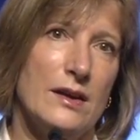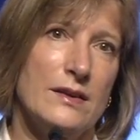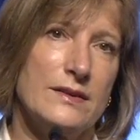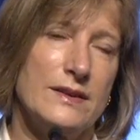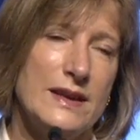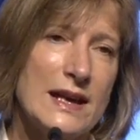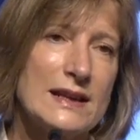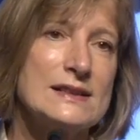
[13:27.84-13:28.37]

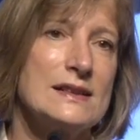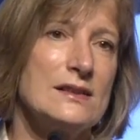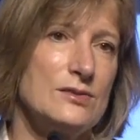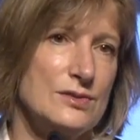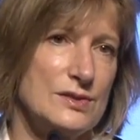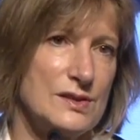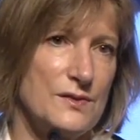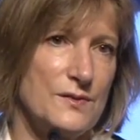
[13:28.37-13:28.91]
the
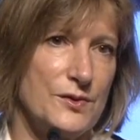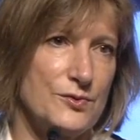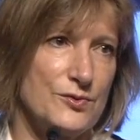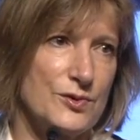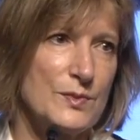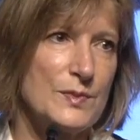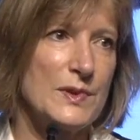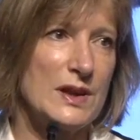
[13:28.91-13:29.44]
excellence of
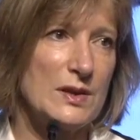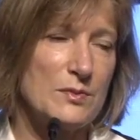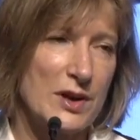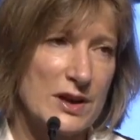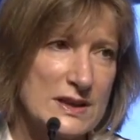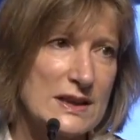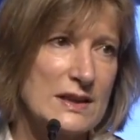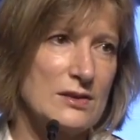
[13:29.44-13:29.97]
Europe, in
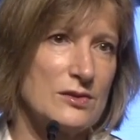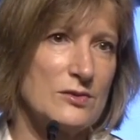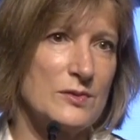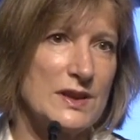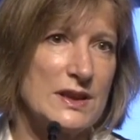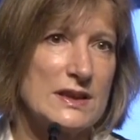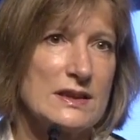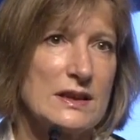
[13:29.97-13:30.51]
particular
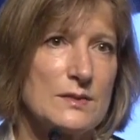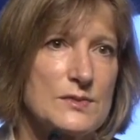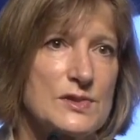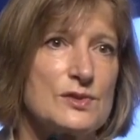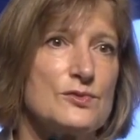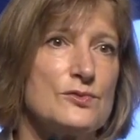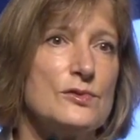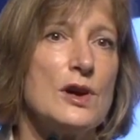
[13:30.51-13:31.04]
when it comes
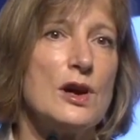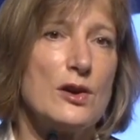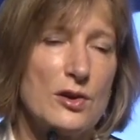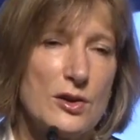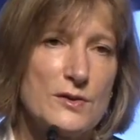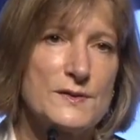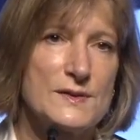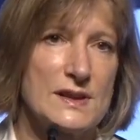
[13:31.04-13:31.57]
to
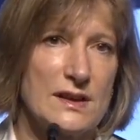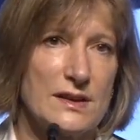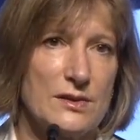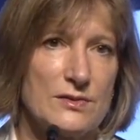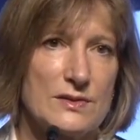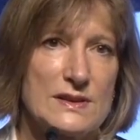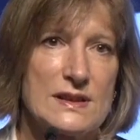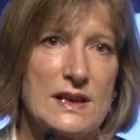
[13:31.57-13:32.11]
earth
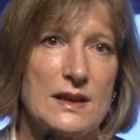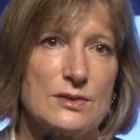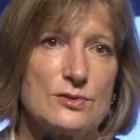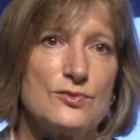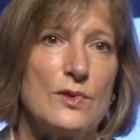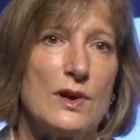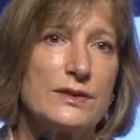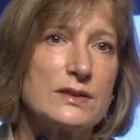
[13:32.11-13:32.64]
science and
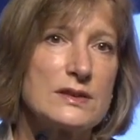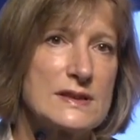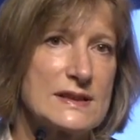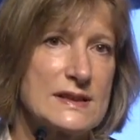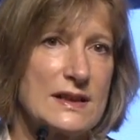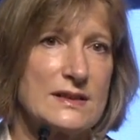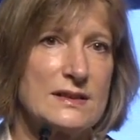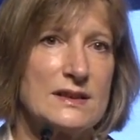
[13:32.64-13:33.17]
to
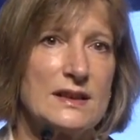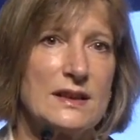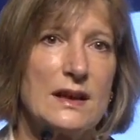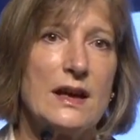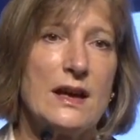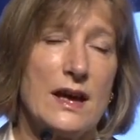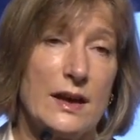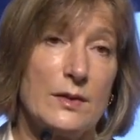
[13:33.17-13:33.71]
understanding
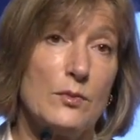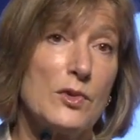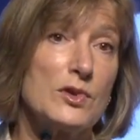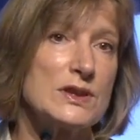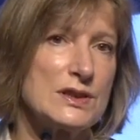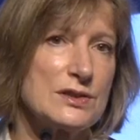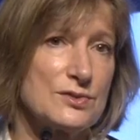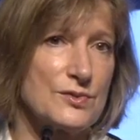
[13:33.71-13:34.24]
and
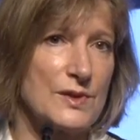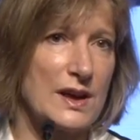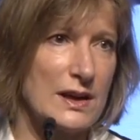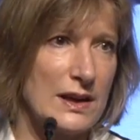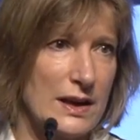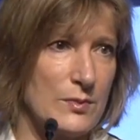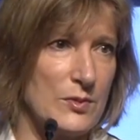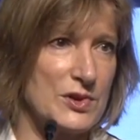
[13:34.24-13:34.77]
monitoring
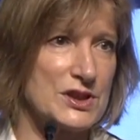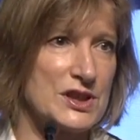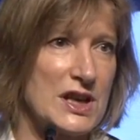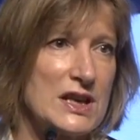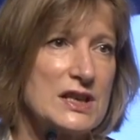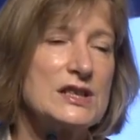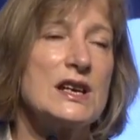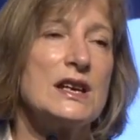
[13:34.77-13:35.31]
climate
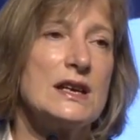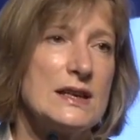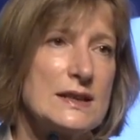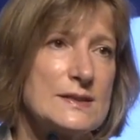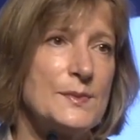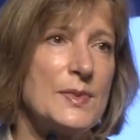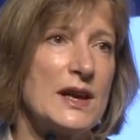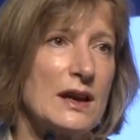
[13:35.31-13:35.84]
change, is
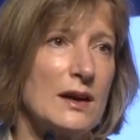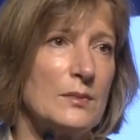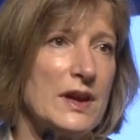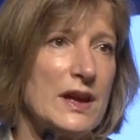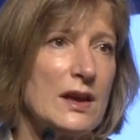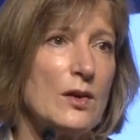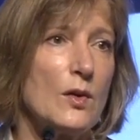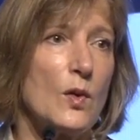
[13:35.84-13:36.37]

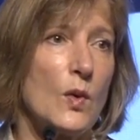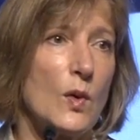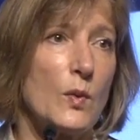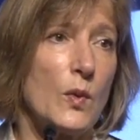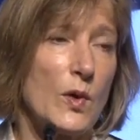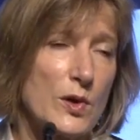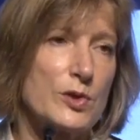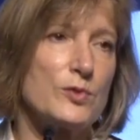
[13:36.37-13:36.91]
becoming a
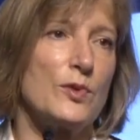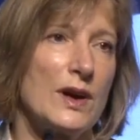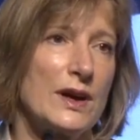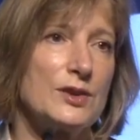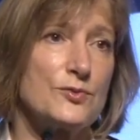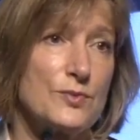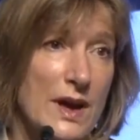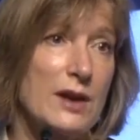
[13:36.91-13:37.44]

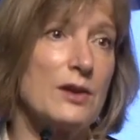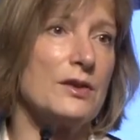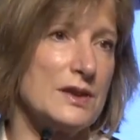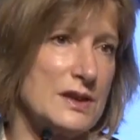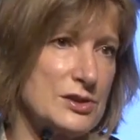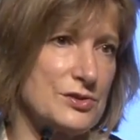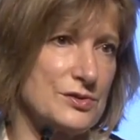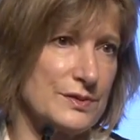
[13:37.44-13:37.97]
worldwide
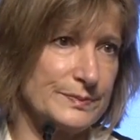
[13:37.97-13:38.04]
recognition.